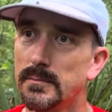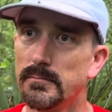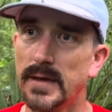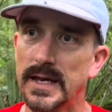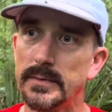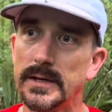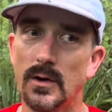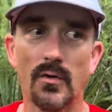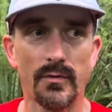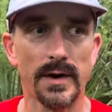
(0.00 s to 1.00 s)
Maybe
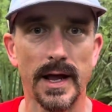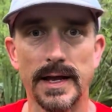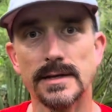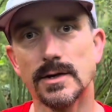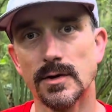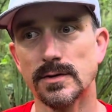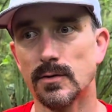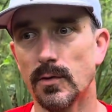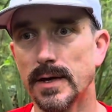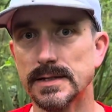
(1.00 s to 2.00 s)
overnight during the
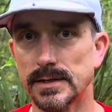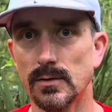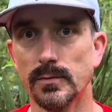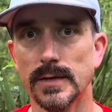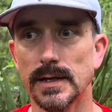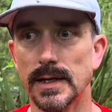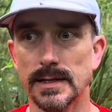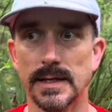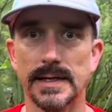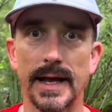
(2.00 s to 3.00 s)
race it'll be in
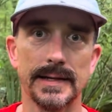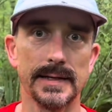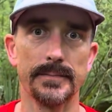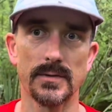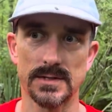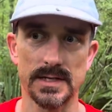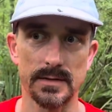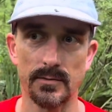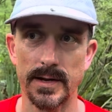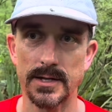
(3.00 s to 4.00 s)
the
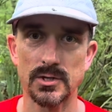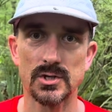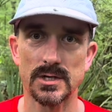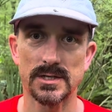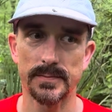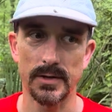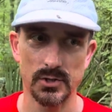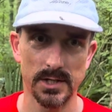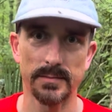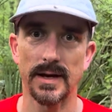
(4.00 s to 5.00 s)
90% range,
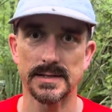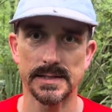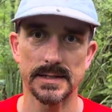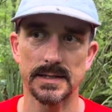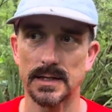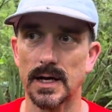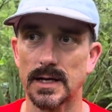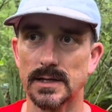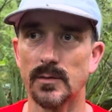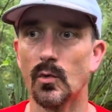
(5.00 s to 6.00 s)
especially by 6
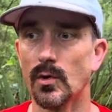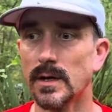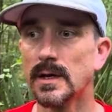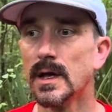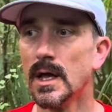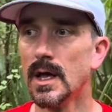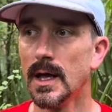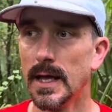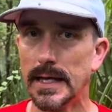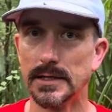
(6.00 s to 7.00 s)
o'clock in the morning.
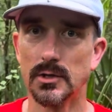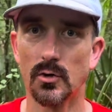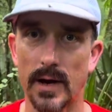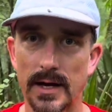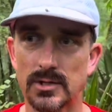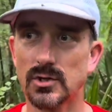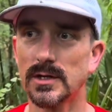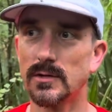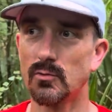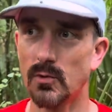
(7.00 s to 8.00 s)
It
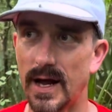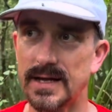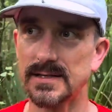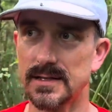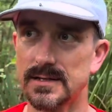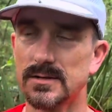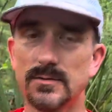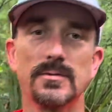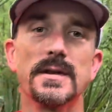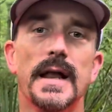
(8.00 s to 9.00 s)
gradually rises
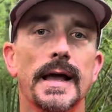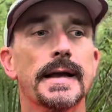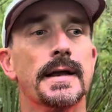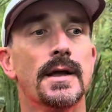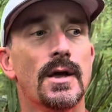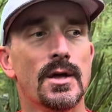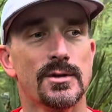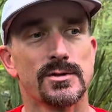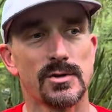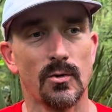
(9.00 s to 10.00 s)
through the night.
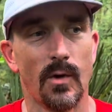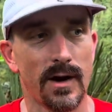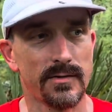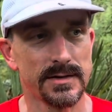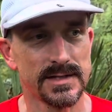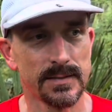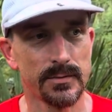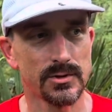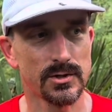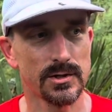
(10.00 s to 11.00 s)
So while the
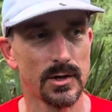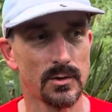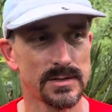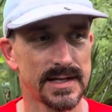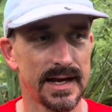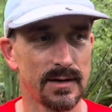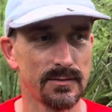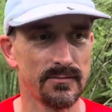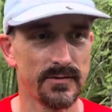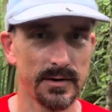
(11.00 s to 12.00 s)
temperature goes down
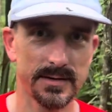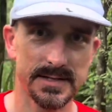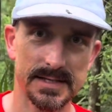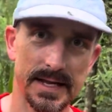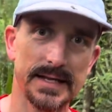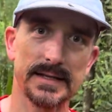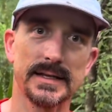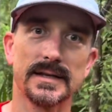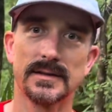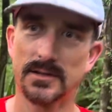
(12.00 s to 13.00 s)
very
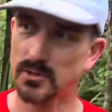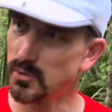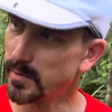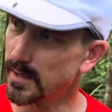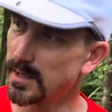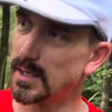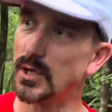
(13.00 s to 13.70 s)
slightly, the humidity